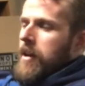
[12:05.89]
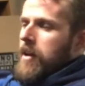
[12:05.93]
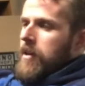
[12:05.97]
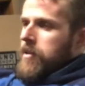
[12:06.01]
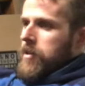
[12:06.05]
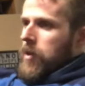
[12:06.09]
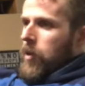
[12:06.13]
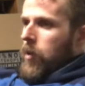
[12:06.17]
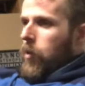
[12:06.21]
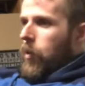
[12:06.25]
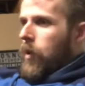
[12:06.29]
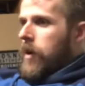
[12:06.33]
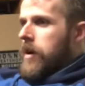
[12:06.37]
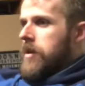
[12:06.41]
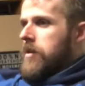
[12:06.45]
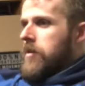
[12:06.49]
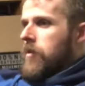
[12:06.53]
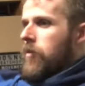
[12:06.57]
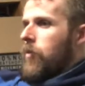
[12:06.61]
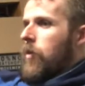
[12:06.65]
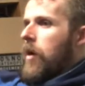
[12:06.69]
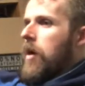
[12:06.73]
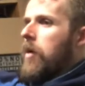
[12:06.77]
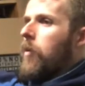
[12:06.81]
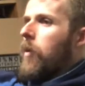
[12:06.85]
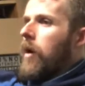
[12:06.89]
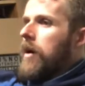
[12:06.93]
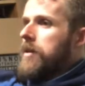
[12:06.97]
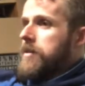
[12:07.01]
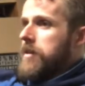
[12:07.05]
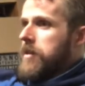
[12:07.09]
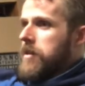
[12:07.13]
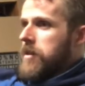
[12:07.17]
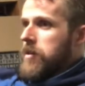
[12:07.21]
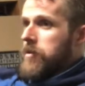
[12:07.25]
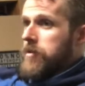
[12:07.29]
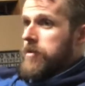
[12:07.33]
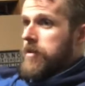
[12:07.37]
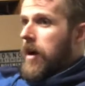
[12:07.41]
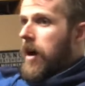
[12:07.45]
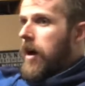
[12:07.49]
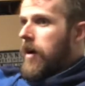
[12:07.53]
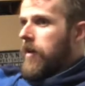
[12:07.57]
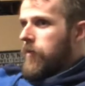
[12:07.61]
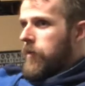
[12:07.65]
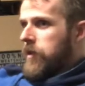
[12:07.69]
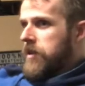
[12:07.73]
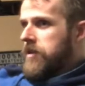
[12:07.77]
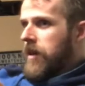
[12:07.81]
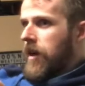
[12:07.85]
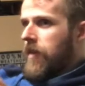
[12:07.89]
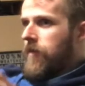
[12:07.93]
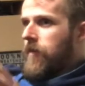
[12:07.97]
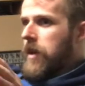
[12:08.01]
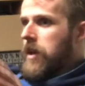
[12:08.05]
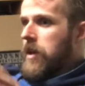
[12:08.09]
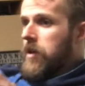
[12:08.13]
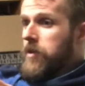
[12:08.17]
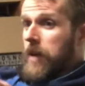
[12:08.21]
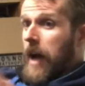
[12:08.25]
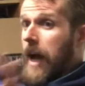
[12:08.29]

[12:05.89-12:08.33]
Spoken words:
So what was it you saw? We saw videos.